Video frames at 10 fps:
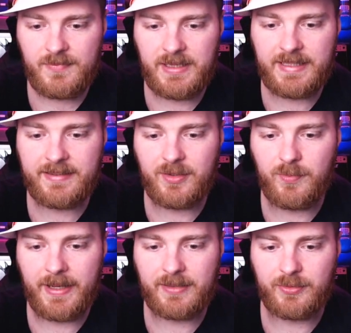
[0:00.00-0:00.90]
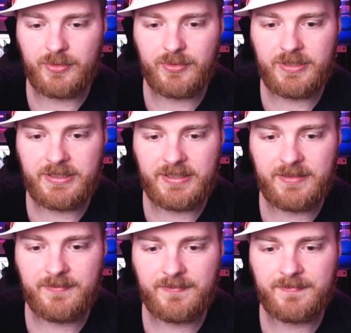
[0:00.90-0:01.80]
let's go back to
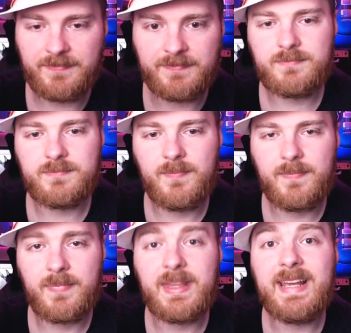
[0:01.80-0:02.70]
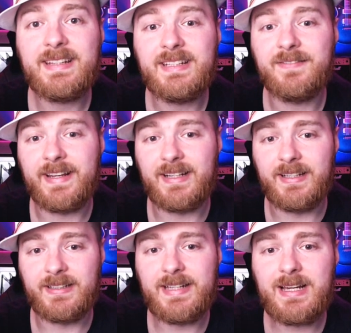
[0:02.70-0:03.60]
Unity. And if I
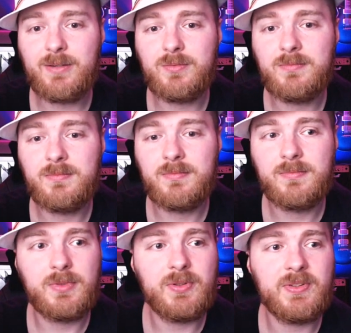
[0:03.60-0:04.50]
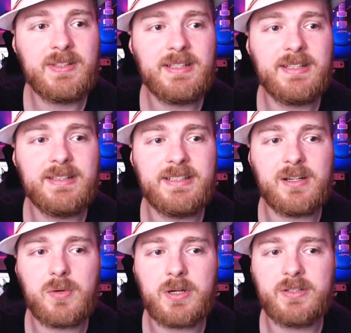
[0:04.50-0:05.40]
click now, you see the
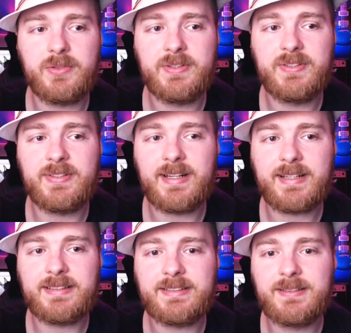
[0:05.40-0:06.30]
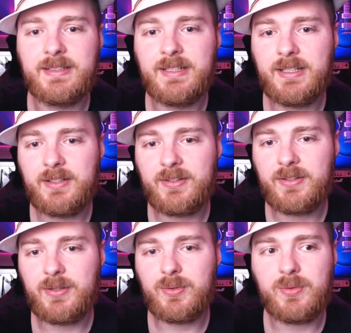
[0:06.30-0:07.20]
character is selected.
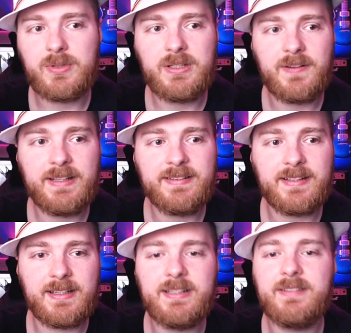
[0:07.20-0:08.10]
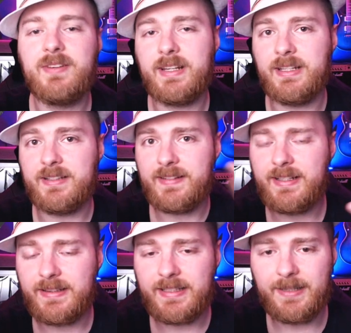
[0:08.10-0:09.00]
So if I, if I click
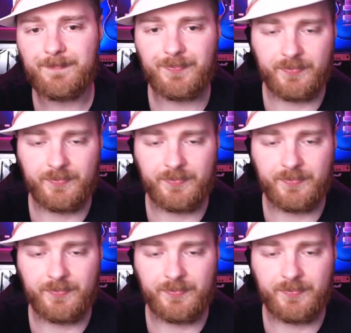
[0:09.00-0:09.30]
second time,